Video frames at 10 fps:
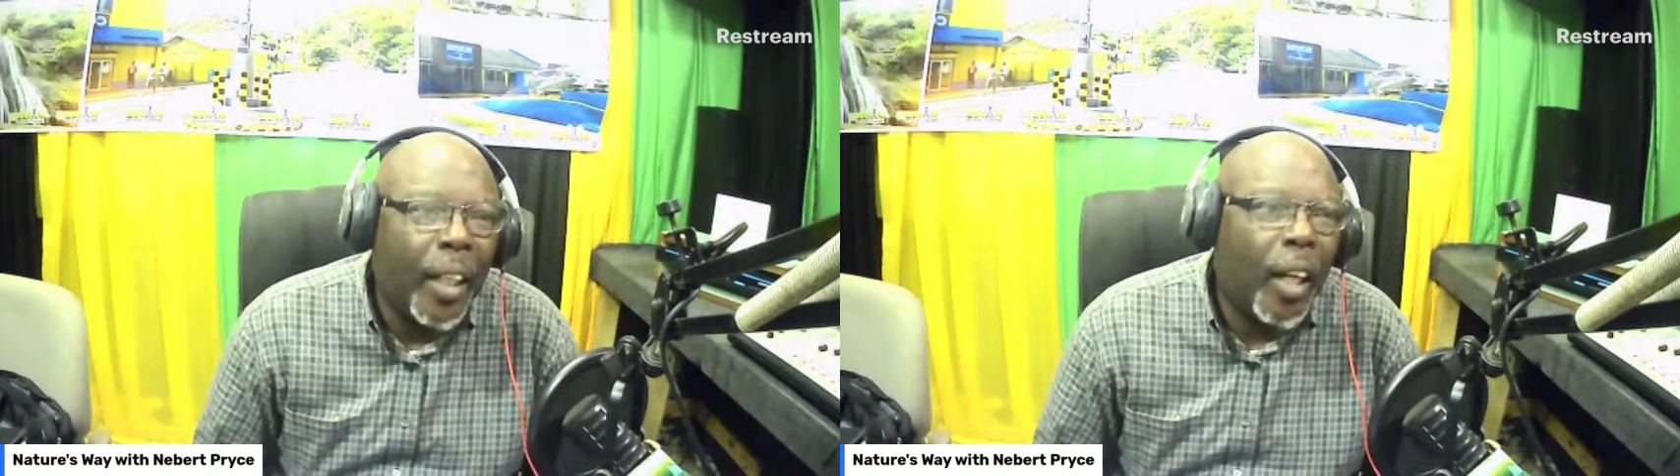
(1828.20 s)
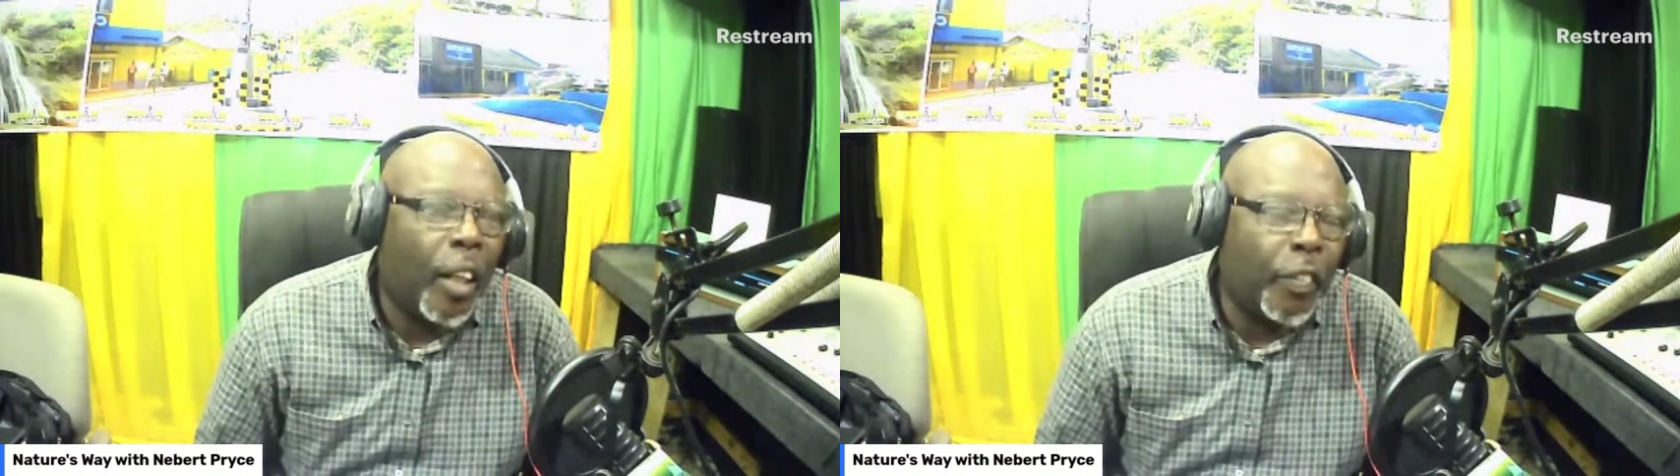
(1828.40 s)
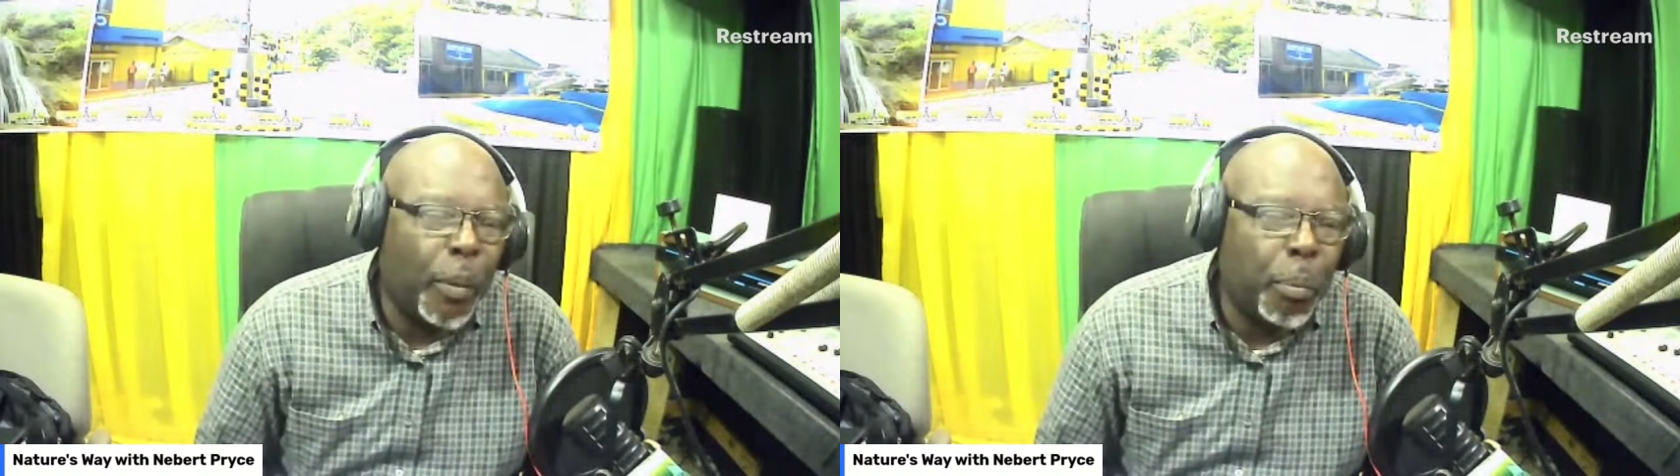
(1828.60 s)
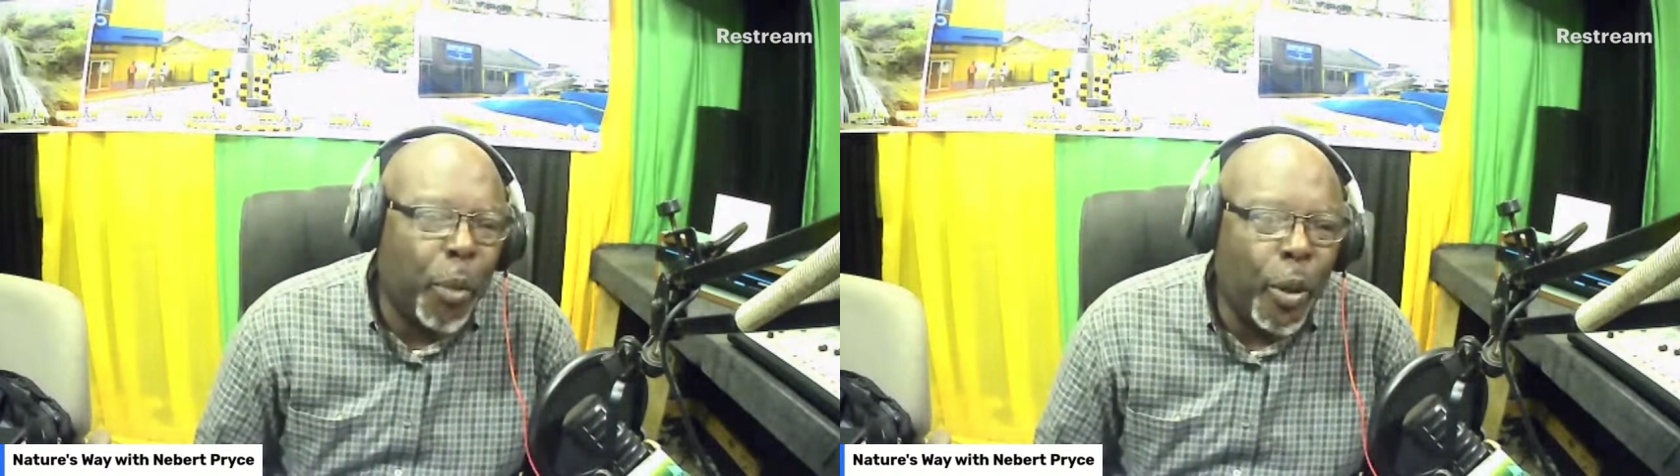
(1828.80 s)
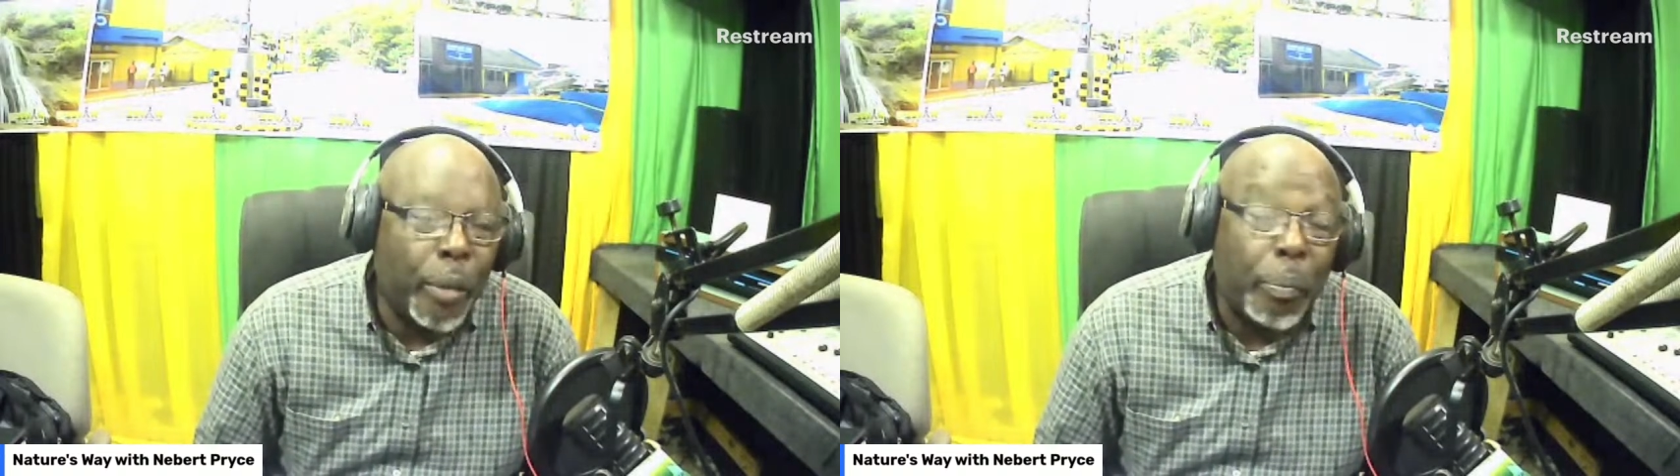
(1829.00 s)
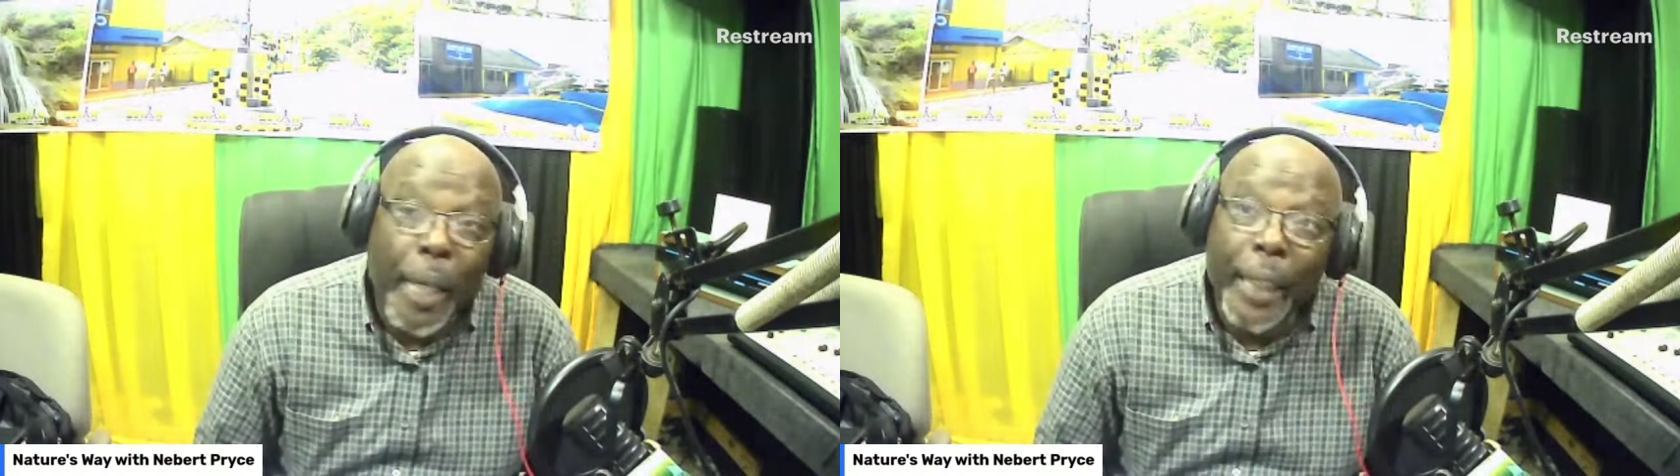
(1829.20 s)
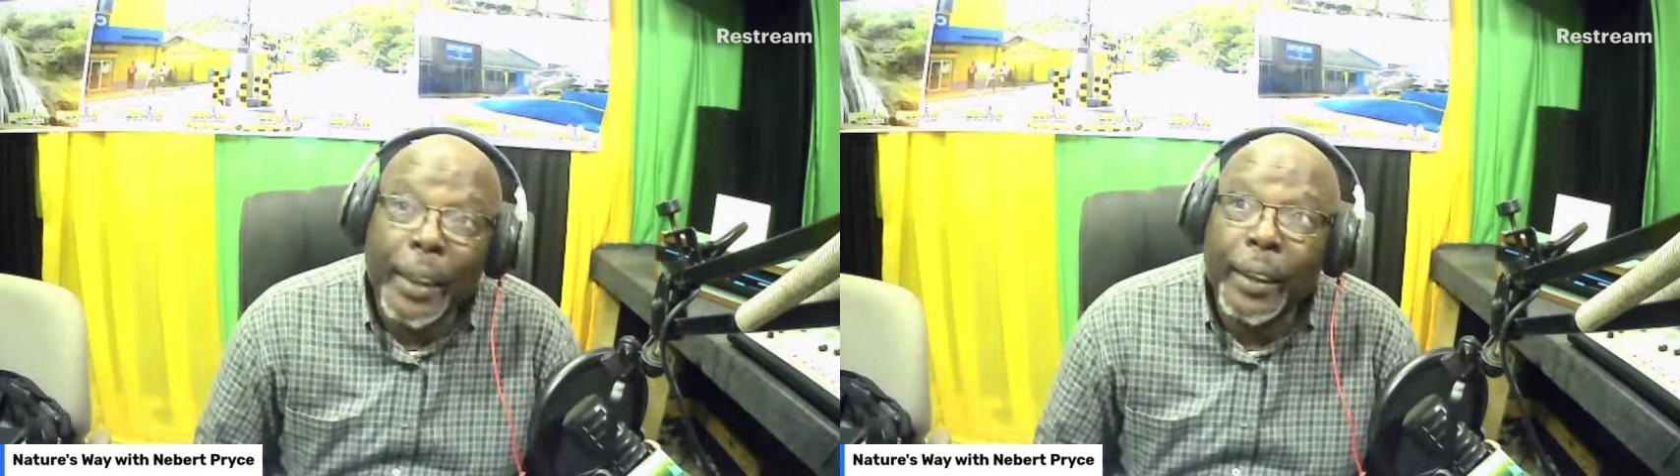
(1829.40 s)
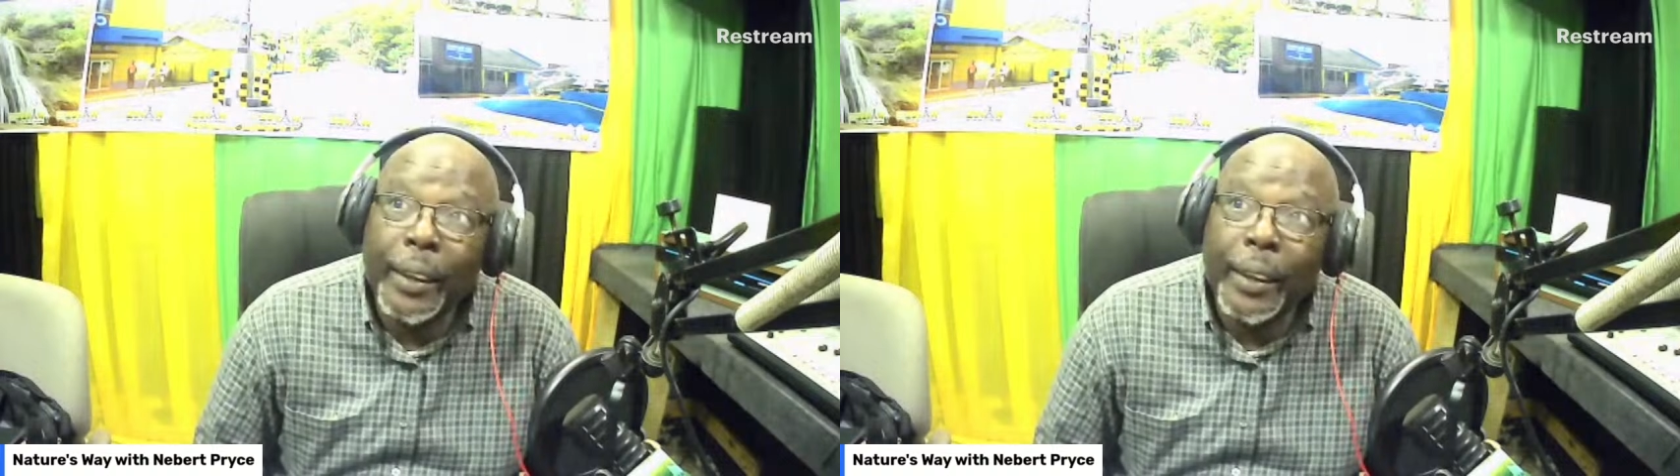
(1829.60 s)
of the bone. Paget's